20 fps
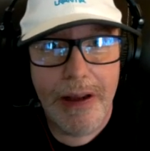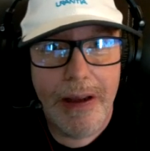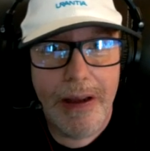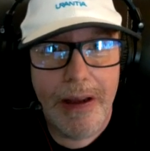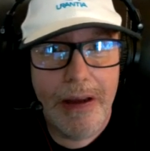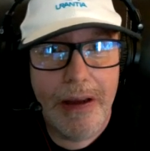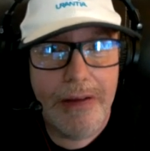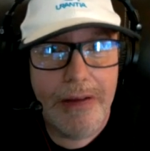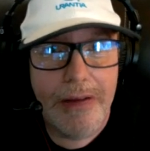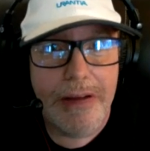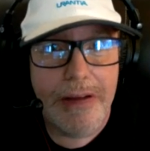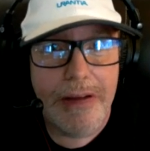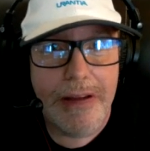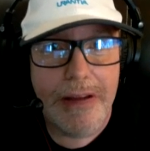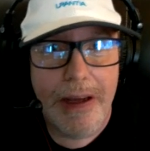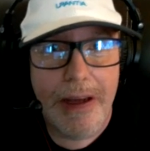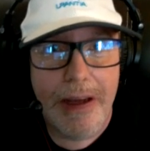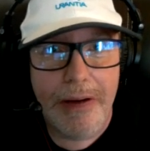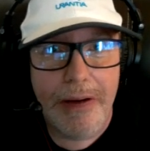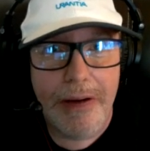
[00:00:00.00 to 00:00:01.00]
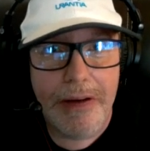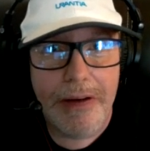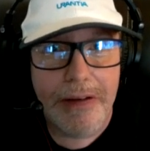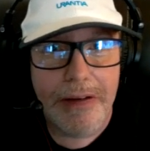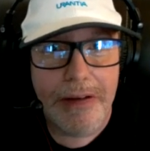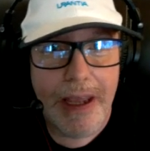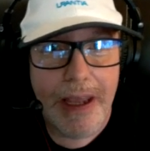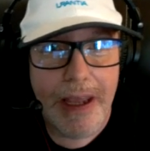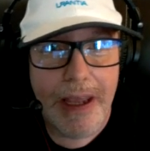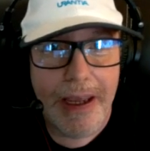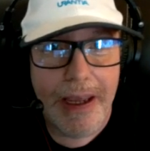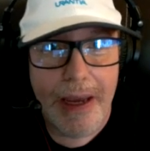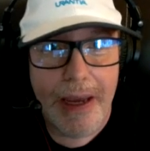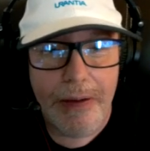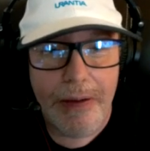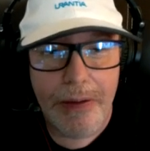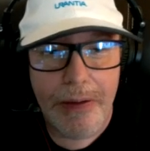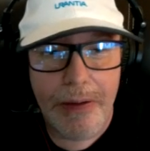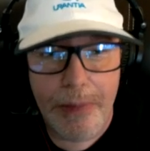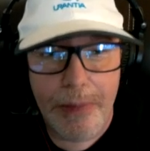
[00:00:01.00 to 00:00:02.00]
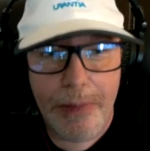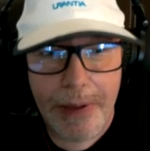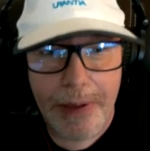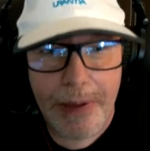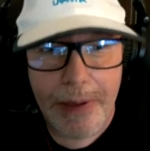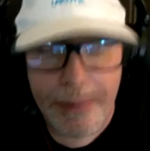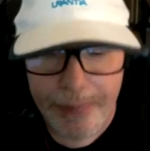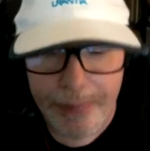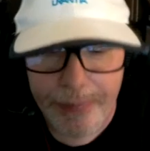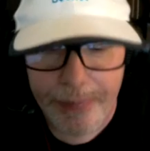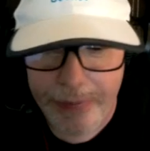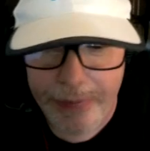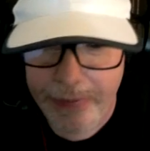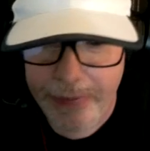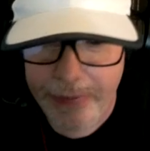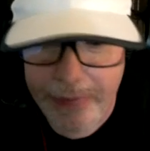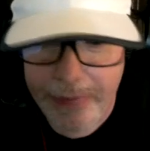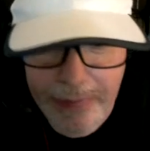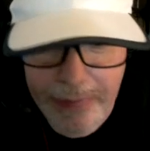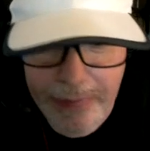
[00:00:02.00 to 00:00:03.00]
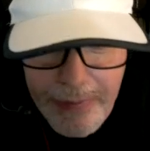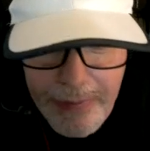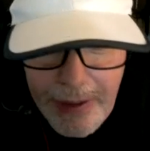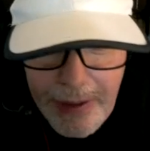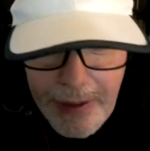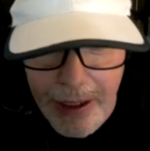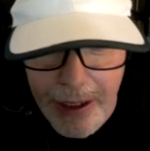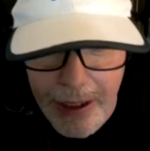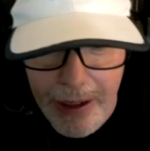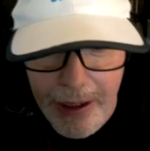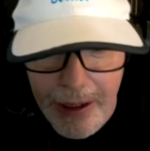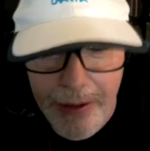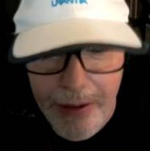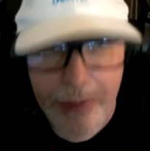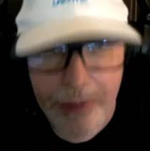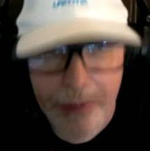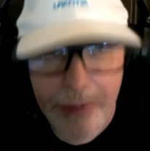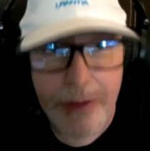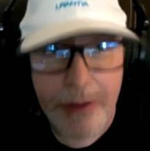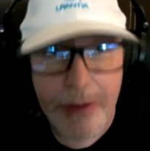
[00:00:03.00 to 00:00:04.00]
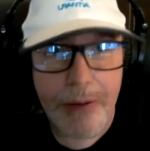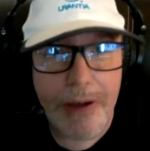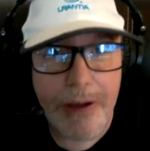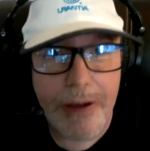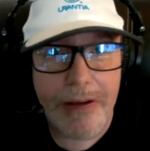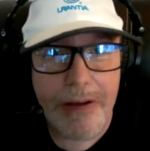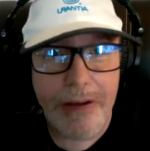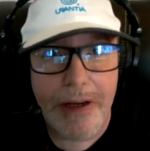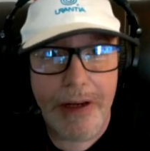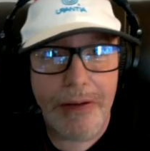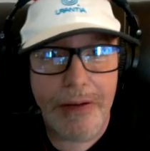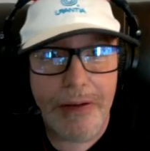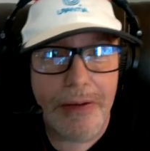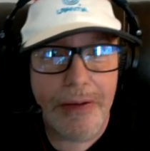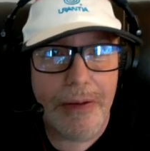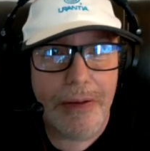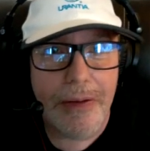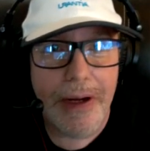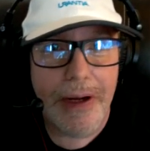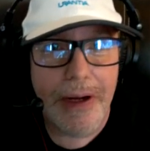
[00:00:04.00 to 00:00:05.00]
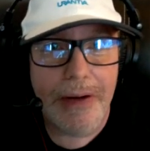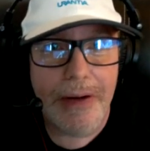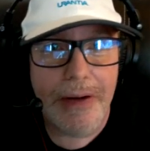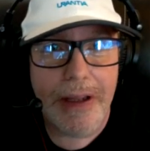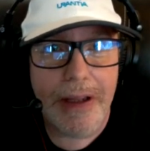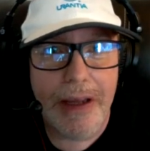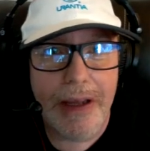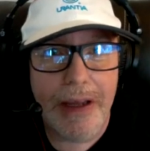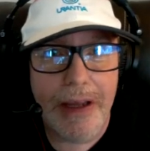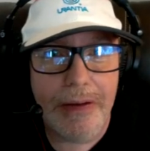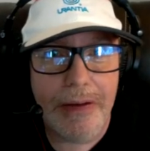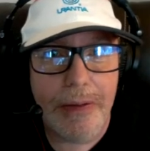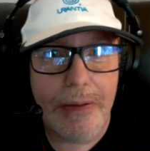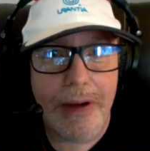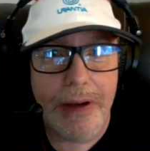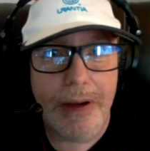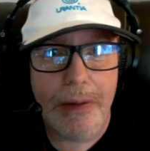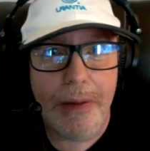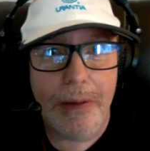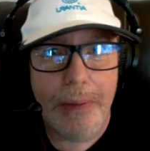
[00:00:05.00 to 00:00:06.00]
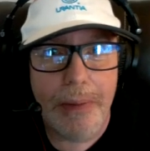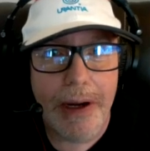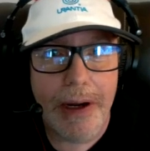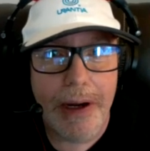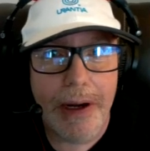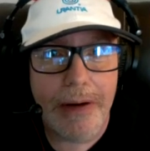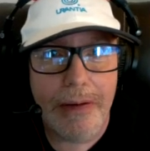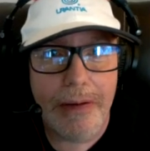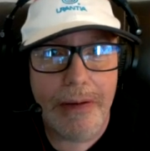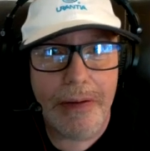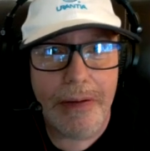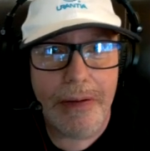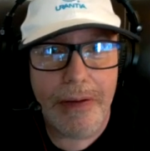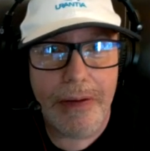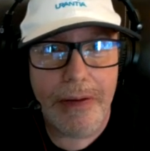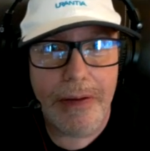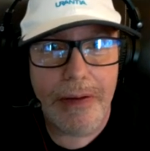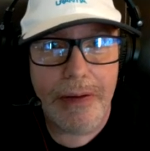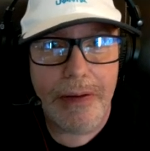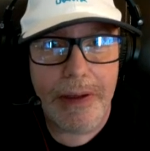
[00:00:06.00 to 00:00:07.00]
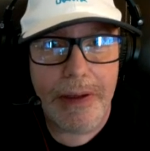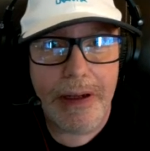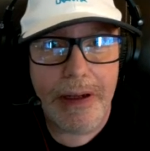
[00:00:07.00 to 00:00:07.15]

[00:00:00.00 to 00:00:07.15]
sit down and just hang out a little bit. And I heard the noise, and I turned around in case it was like a bear or something.